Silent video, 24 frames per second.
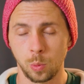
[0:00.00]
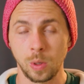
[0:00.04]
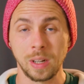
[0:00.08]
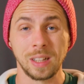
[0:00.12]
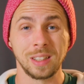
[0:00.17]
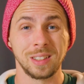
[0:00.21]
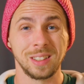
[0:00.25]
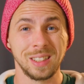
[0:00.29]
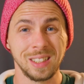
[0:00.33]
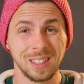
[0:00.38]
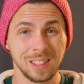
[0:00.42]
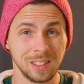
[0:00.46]
when
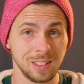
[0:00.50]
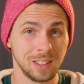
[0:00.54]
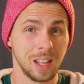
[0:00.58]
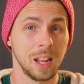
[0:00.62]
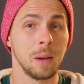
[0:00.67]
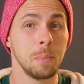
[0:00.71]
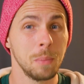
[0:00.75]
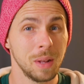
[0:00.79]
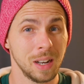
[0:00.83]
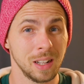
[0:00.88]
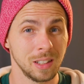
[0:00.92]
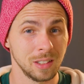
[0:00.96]
a scene is
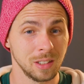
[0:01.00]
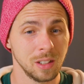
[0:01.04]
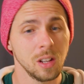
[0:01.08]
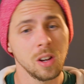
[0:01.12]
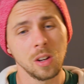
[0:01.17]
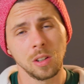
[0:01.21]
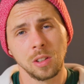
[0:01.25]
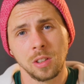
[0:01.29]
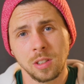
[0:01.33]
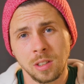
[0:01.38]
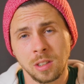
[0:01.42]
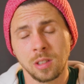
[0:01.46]
10 minutes
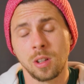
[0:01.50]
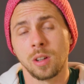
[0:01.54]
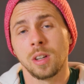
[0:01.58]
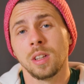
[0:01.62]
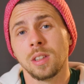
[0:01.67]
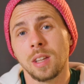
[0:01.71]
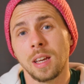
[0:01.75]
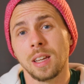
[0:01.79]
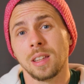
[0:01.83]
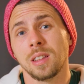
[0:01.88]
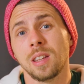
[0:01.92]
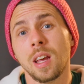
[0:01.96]
long, it's gonna
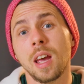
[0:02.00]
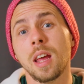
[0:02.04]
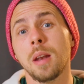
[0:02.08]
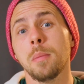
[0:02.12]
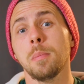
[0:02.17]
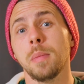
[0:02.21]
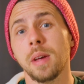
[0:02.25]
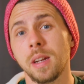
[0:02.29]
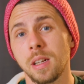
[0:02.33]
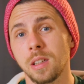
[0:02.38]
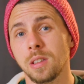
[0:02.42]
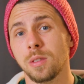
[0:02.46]
take
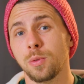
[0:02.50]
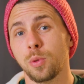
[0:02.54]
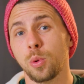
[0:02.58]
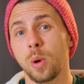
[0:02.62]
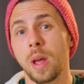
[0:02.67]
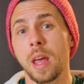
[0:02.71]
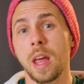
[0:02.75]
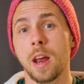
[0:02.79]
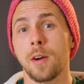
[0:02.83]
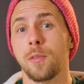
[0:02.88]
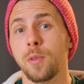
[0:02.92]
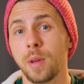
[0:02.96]
10 minutes
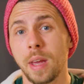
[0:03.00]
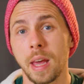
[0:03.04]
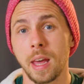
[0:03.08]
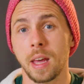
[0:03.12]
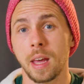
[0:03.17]
for every